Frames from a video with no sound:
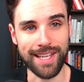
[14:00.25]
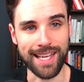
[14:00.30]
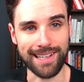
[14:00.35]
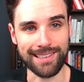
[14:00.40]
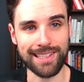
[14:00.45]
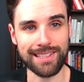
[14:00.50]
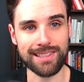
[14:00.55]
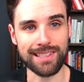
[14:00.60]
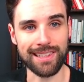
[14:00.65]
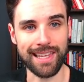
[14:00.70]
and
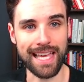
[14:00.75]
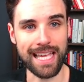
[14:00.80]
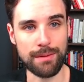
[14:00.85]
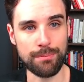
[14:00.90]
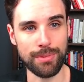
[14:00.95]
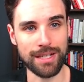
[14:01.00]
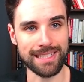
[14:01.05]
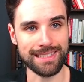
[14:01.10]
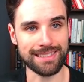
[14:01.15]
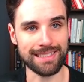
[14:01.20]
click the like
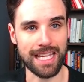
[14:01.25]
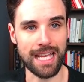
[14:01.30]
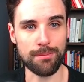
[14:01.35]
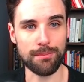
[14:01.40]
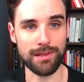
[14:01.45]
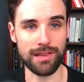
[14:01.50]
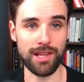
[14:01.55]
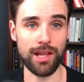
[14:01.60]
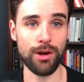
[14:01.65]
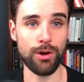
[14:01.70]
button down
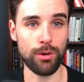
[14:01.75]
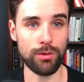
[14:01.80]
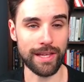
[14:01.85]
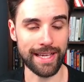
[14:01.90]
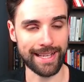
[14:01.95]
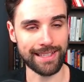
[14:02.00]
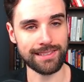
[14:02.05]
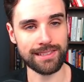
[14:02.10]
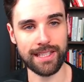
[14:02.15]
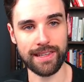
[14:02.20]
below.
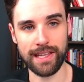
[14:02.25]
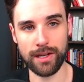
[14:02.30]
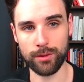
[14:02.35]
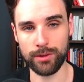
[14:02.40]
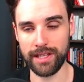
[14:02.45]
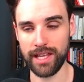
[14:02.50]
Like I said, that really